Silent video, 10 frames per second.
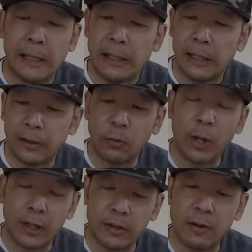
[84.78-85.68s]
as
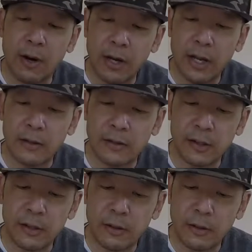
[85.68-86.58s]
well as crawdads
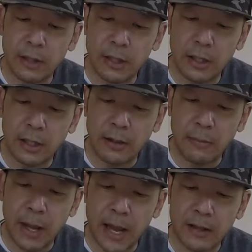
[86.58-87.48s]
under the
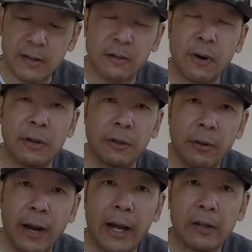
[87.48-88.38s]
mats and around the
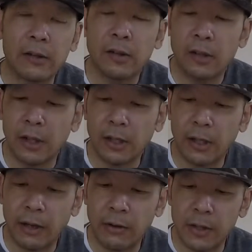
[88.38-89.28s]
grass
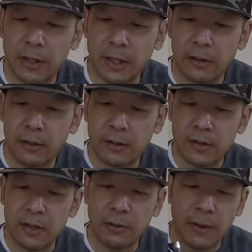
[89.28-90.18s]
out on the delta.
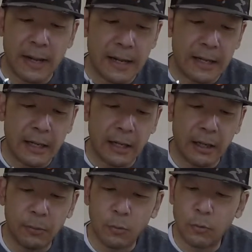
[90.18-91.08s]
So
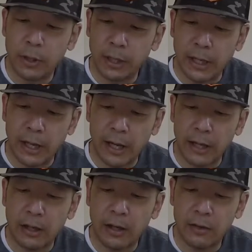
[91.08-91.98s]
really
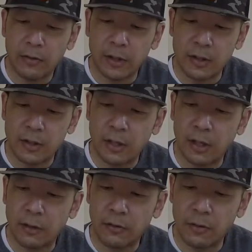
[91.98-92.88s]
high confidence
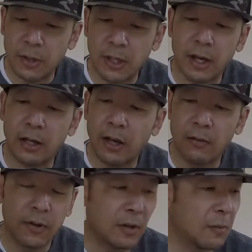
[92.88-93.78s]
color for me, high
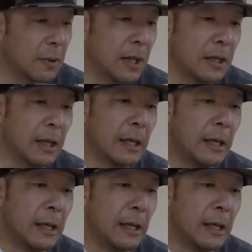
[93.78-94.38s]
confidence bait.